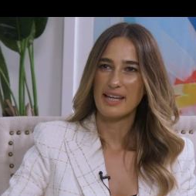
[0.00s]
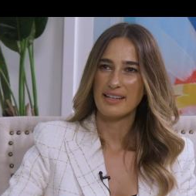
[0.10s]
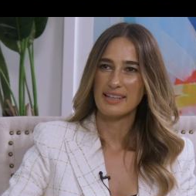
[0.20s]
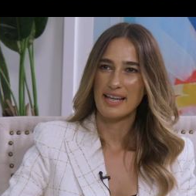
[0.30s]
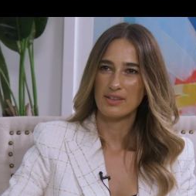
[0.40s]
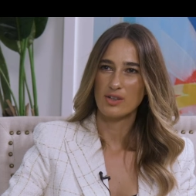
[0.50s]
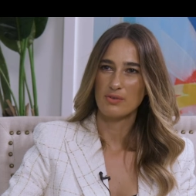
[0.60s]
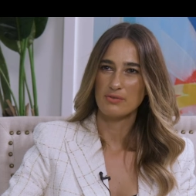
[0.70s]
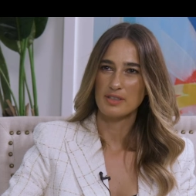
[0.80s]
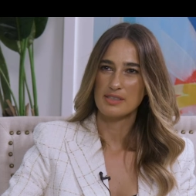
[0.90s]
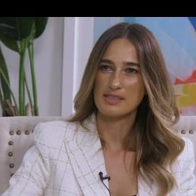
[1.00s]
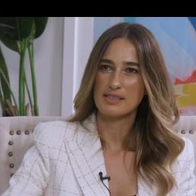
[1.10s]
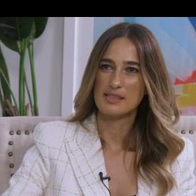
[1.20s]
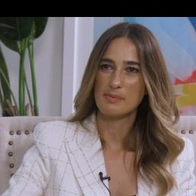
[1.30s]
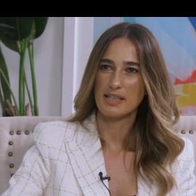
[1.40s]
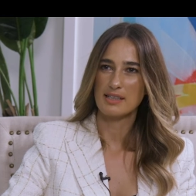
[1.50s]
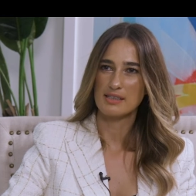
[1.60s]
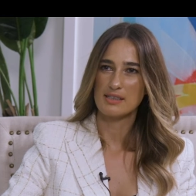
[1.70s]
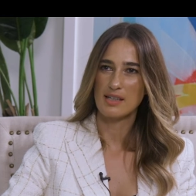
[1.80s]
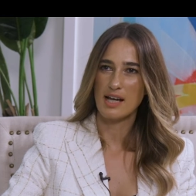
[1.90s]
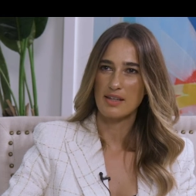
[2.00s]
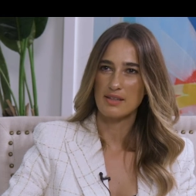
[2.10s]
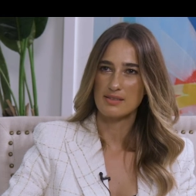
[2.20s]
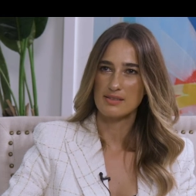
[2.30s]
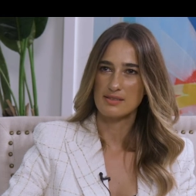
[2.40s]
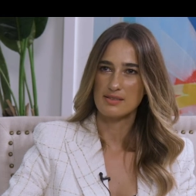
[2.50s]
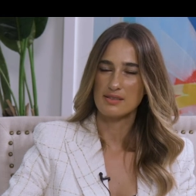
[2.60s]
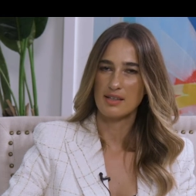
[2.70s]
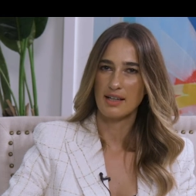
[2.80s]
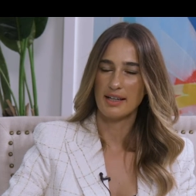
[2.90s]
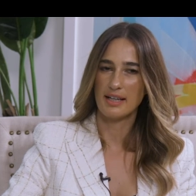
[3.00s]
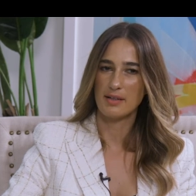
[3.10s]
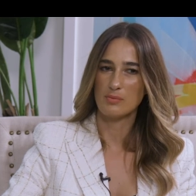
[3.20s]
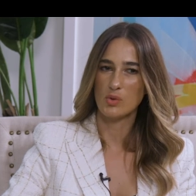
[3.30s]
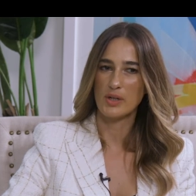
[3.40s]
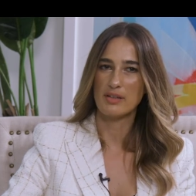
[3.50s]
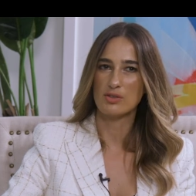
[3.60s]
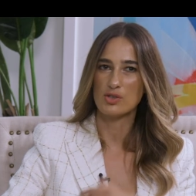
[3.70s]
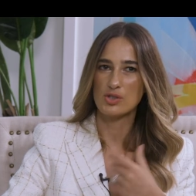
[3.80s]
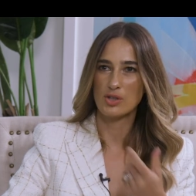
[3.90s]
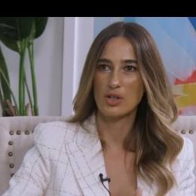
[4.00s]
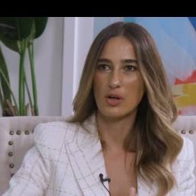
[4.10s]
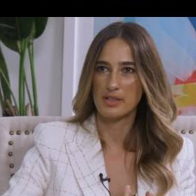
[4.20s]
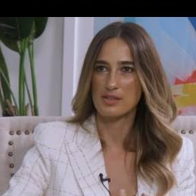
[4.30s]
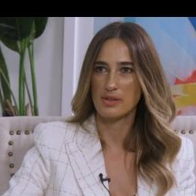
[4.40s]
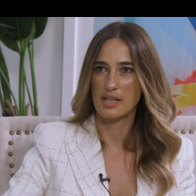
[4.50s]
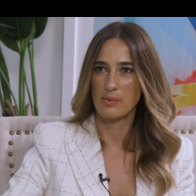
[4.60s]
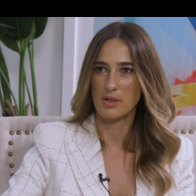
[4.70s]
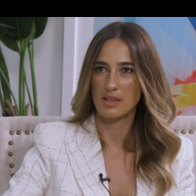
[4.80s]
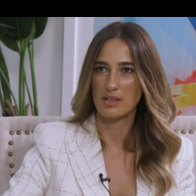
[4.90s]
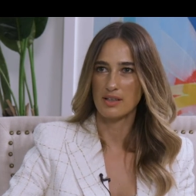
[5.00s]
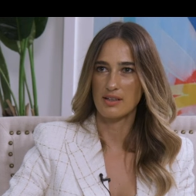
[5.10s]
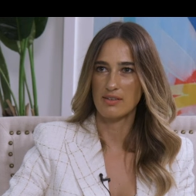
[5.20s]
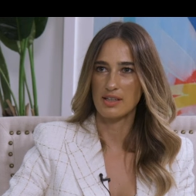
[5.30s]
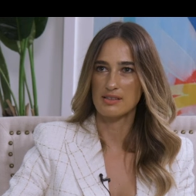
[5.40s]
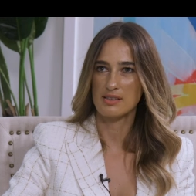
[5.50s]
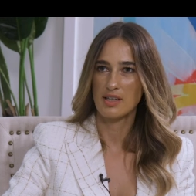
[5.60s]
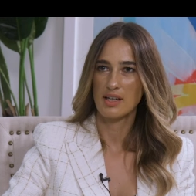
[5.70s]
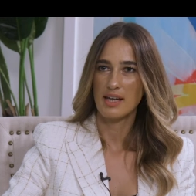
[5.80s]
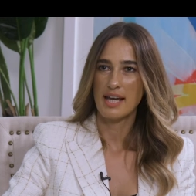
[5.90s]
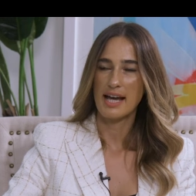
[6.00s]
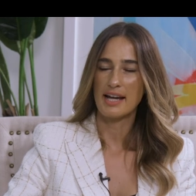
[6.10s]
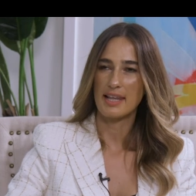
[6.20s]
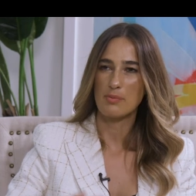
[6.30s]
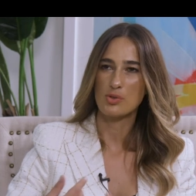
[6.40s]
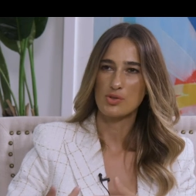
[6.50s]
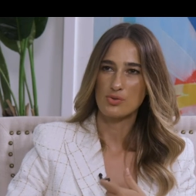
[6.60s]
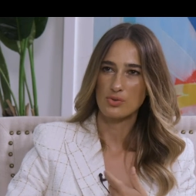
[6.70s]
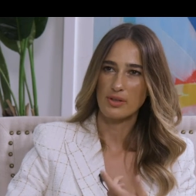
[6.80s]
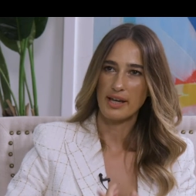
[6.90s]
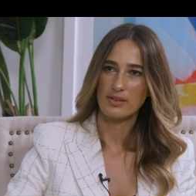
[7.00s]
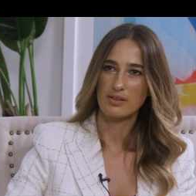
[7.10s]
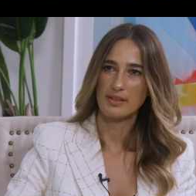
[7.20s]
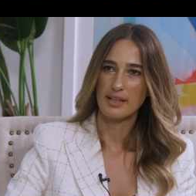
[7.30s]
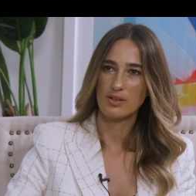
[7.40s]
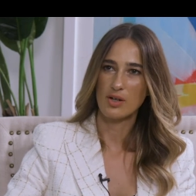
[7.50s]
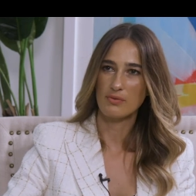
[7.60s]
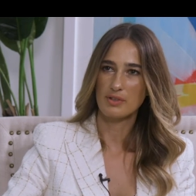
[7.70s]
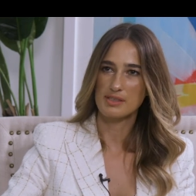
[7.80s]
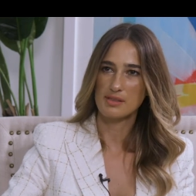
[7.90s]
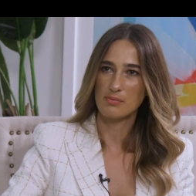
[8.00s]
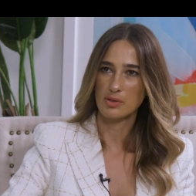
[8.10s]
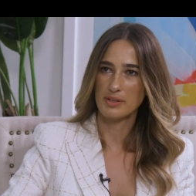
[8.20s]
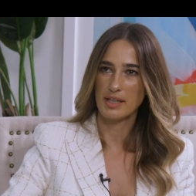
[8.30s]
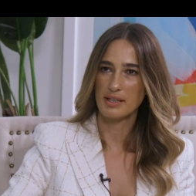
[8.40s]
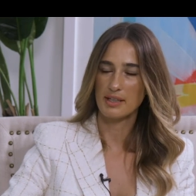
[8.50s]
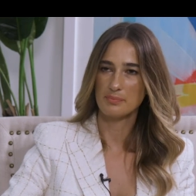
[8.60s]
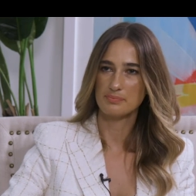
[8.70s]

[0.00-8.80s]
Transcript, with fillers: that lack confidence in speaking to others um, or even to going to a networking event. Mm. How do they push through that, that confidence and build that up?